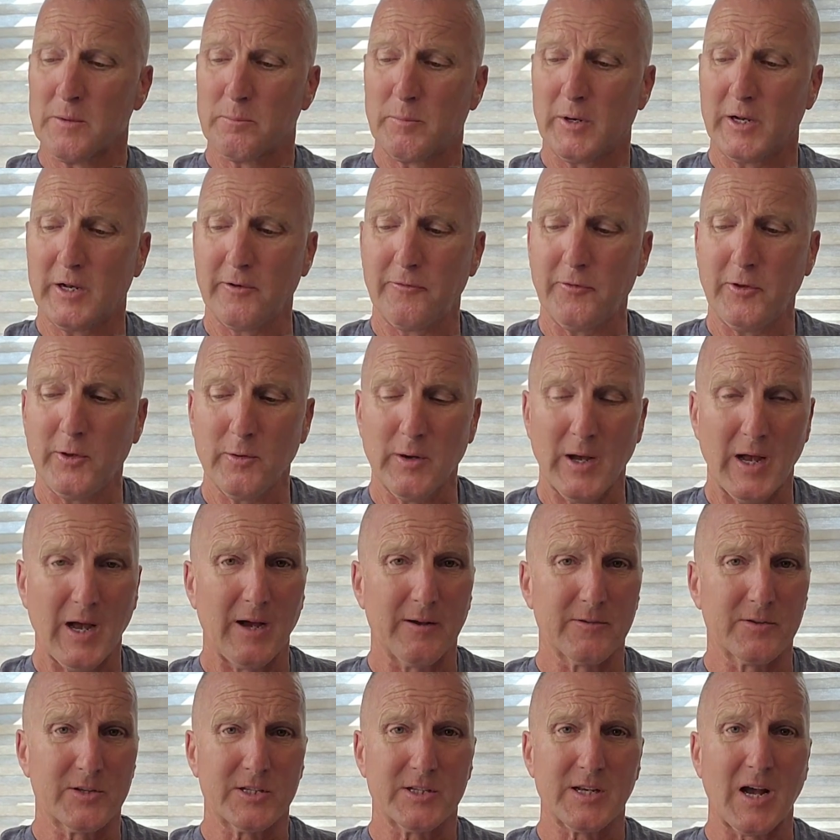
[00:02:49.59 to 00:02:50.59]
But if you
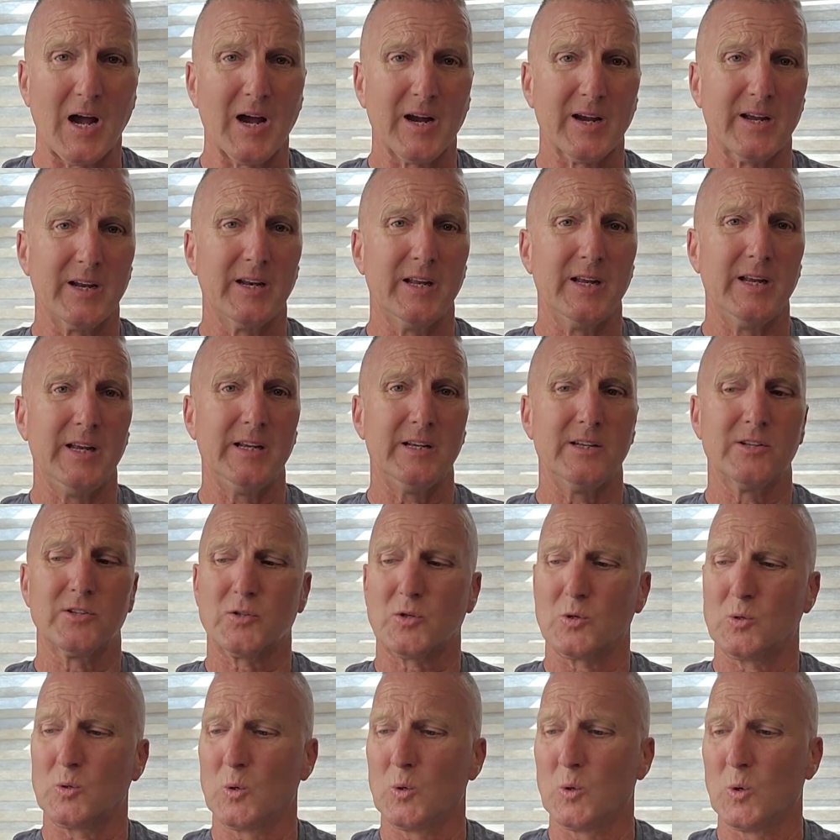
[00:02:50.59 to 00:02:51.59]
have
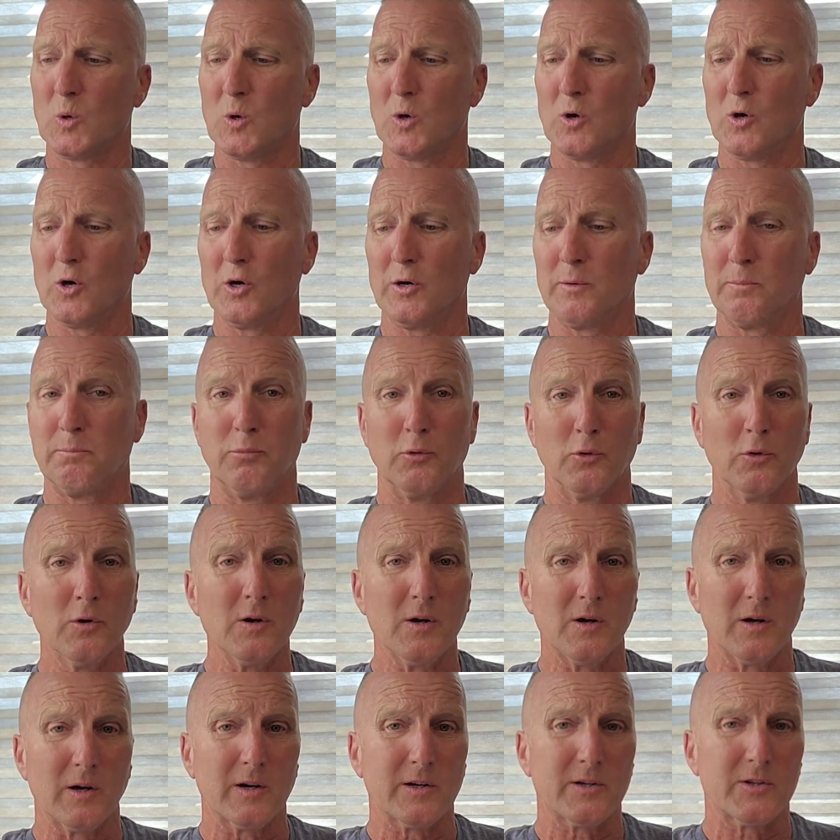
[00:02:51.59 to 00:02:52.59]
Sauconys or
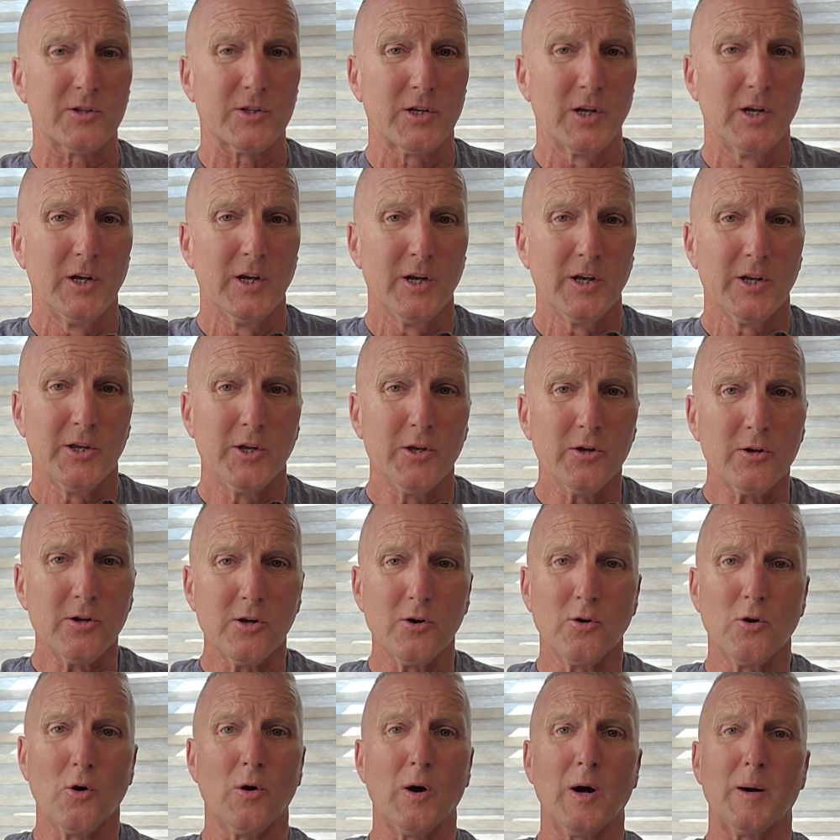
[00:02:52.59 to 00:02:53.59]
Brooks, you
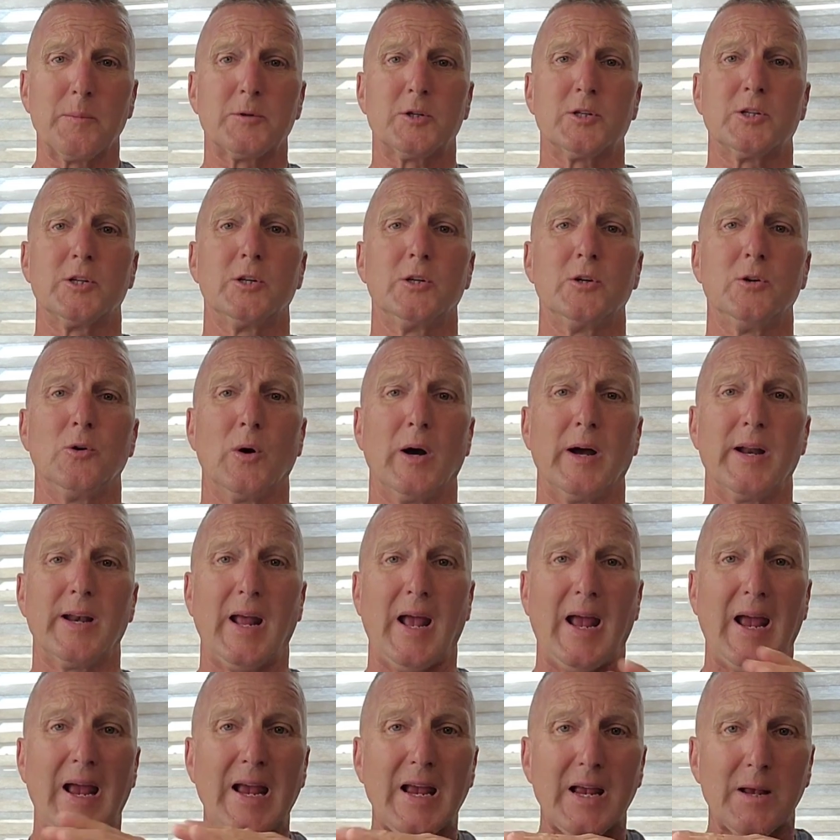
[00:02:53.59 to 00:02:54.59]
can go up to an
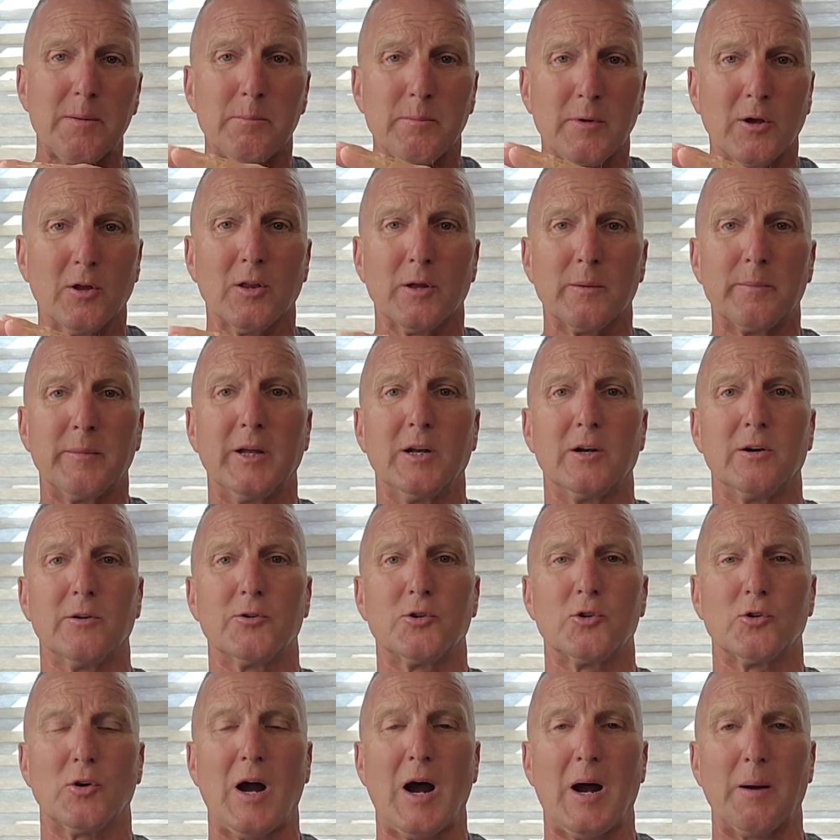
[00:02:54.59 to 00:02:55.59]
8mm
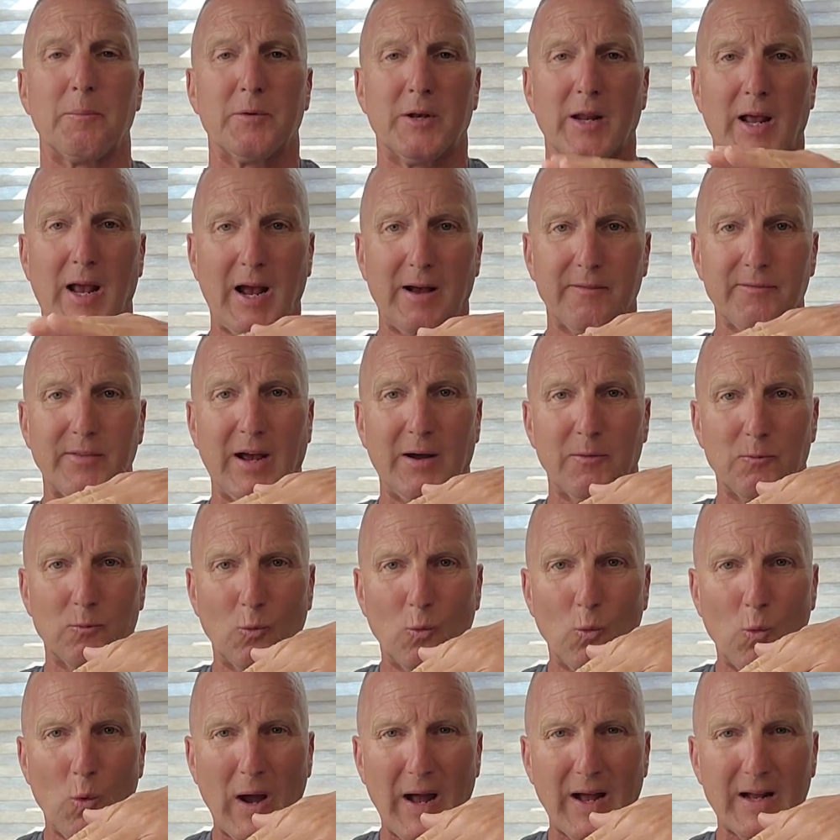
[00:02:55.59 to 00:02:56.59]
drop to have that
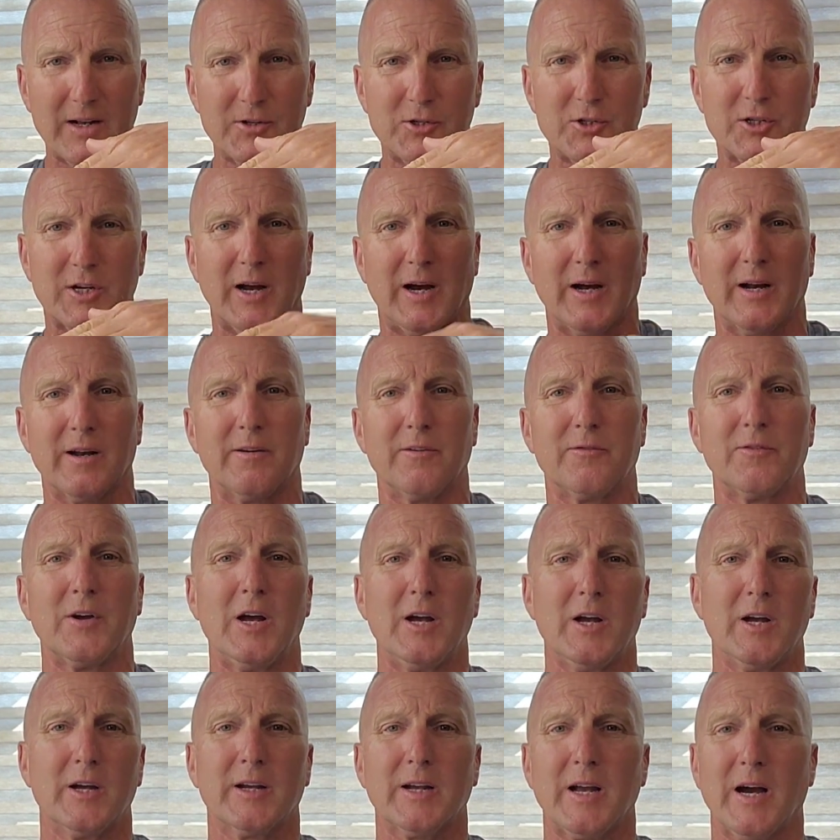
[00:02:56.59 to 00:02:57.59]
wedge kind
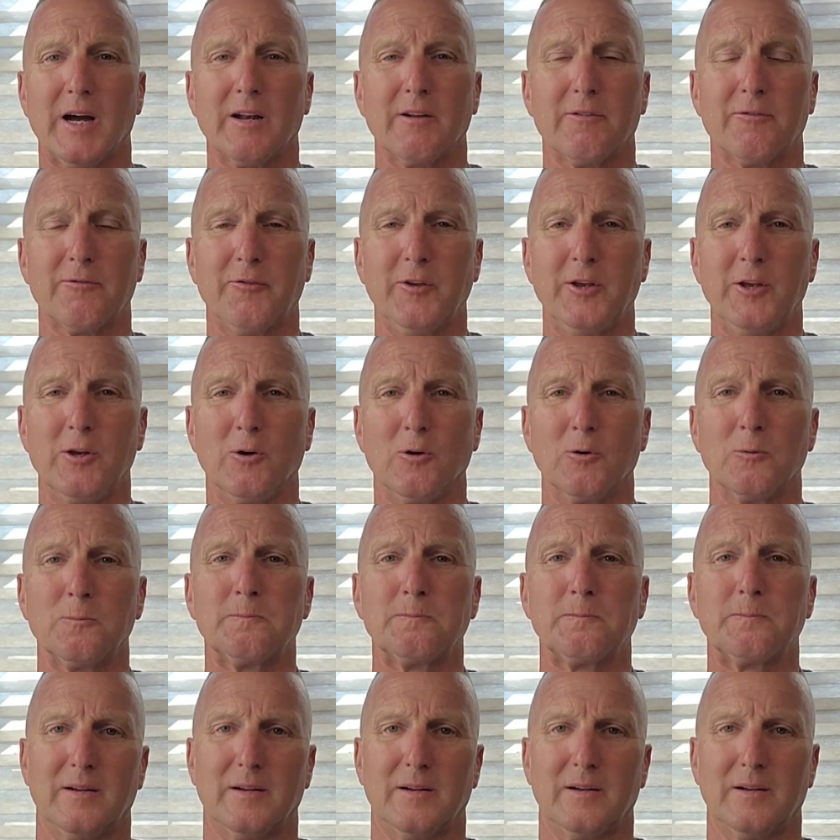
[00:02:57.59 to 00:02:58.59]
of feel.
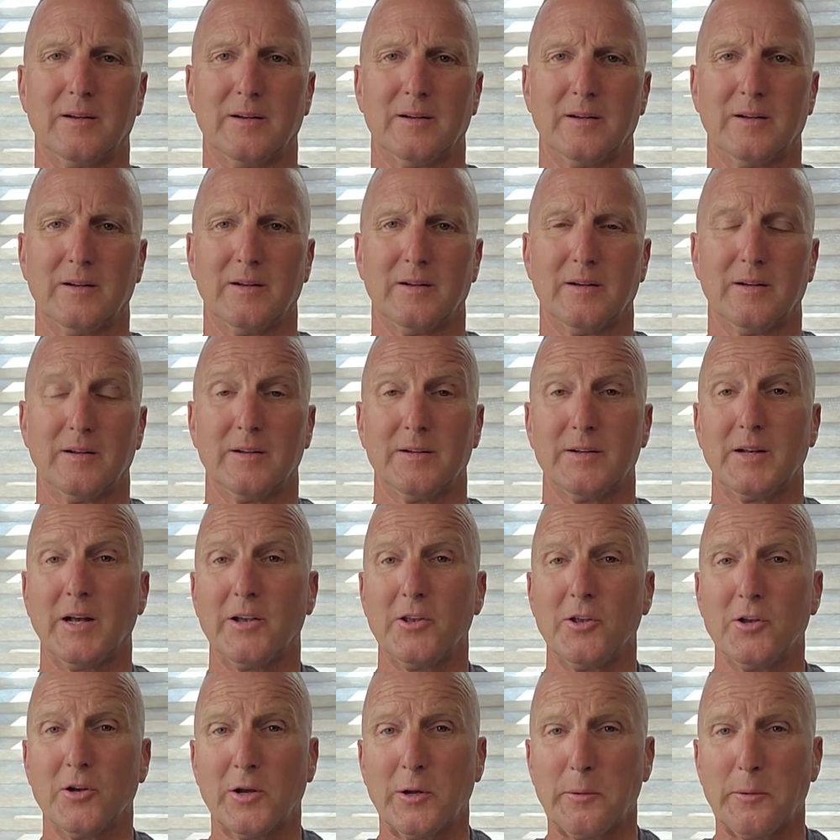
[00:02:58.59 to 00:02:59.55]
Now you